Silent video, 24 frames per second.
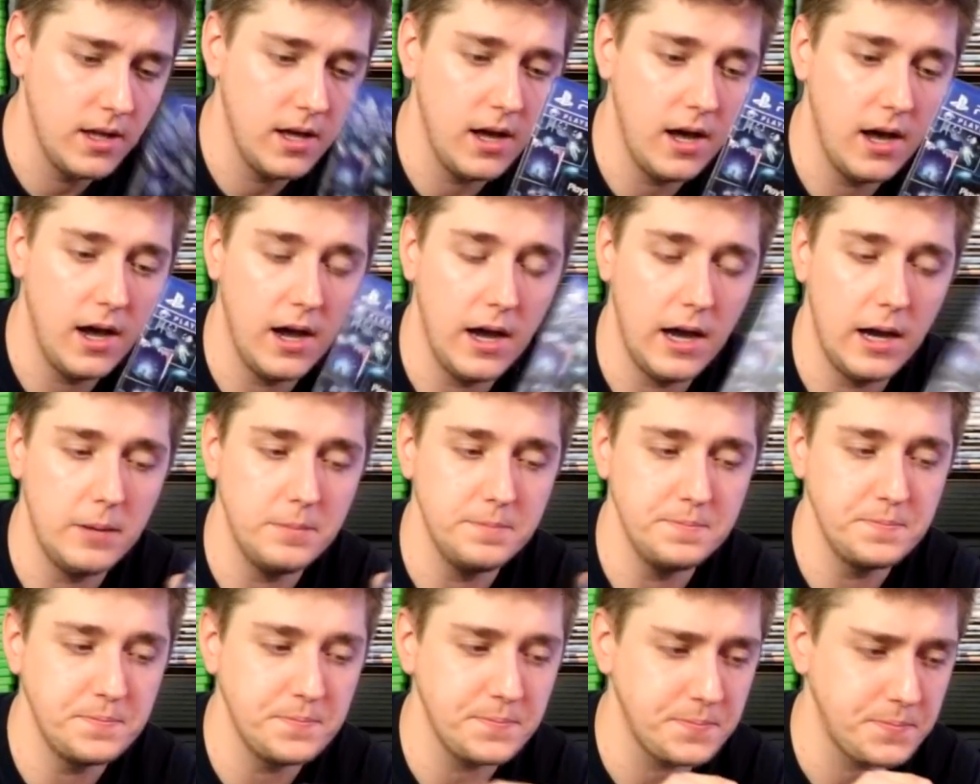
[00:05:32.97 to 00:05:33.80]

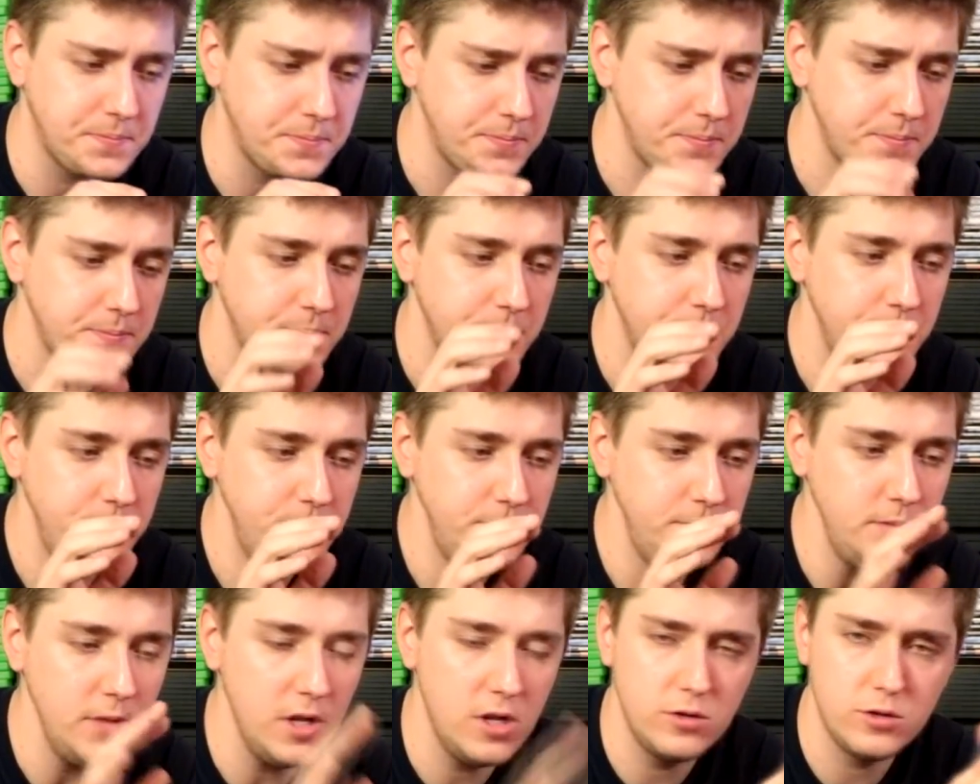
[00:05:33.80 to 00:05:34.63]

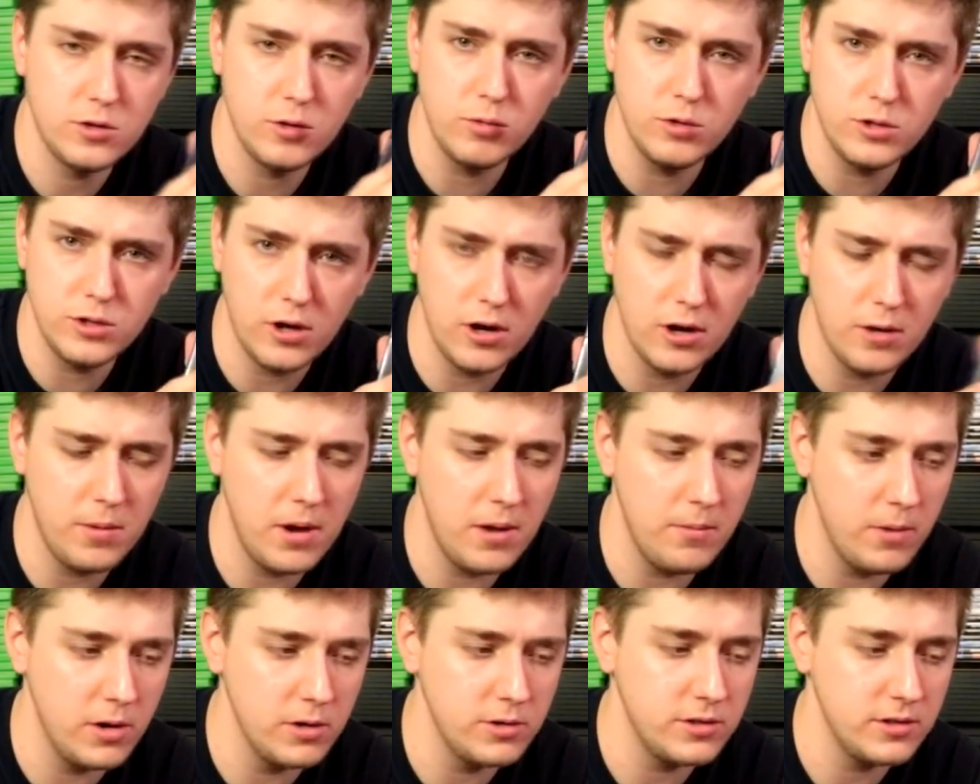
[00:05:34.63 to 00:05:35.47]
So we'll talk
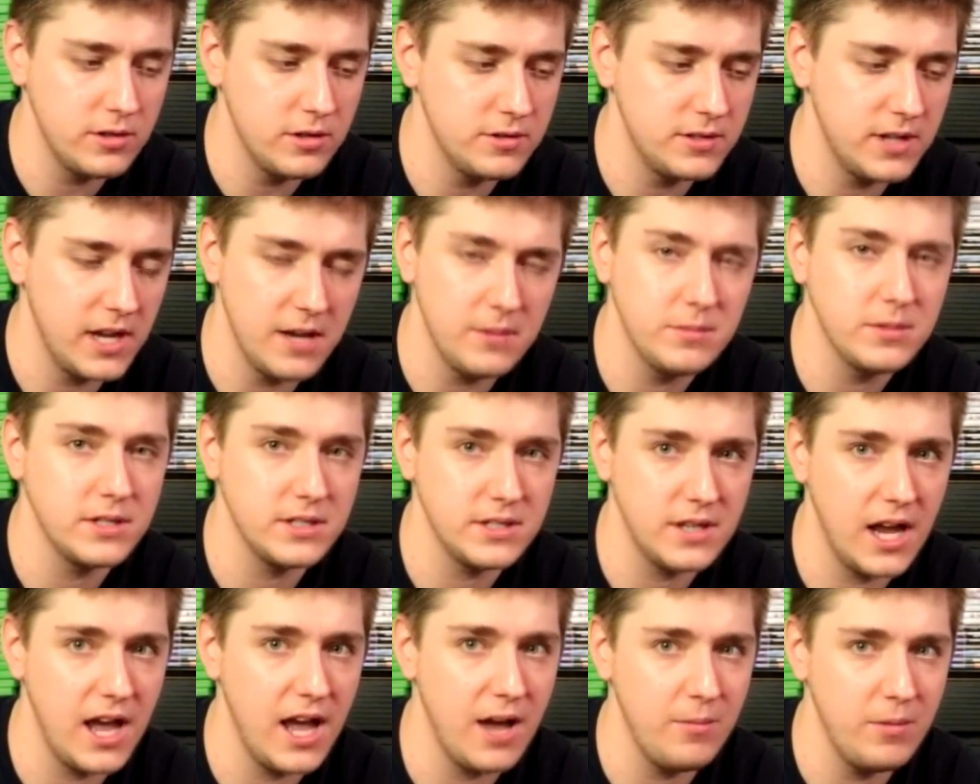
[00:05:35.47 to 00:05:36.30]
about most of those games
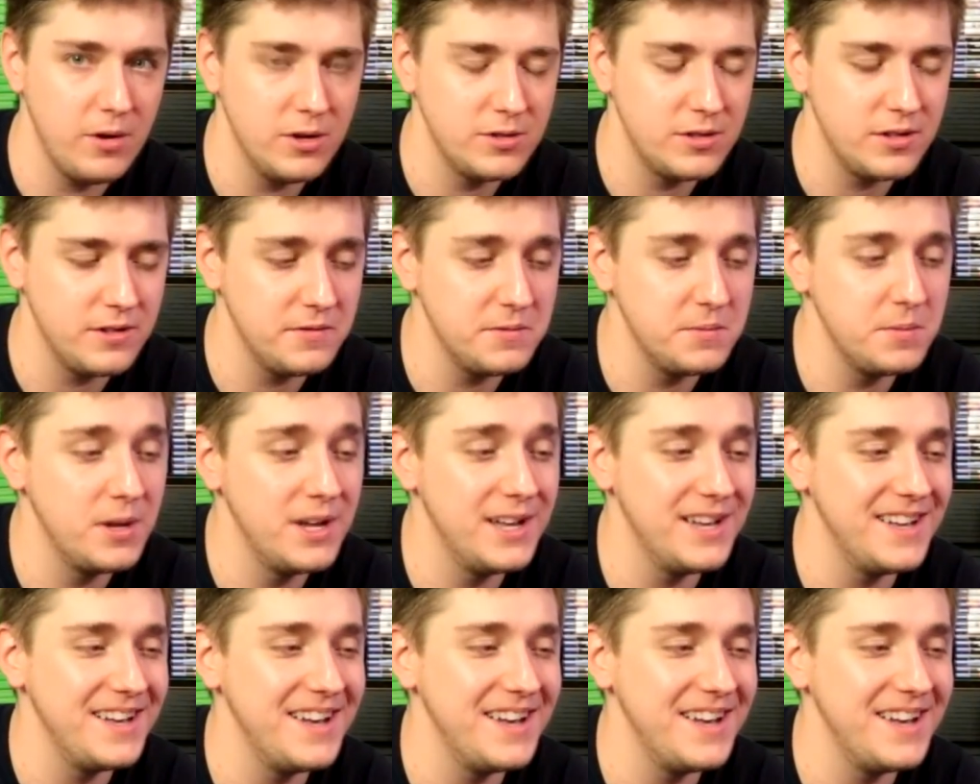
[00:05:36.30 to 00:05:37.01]
because I have most of them.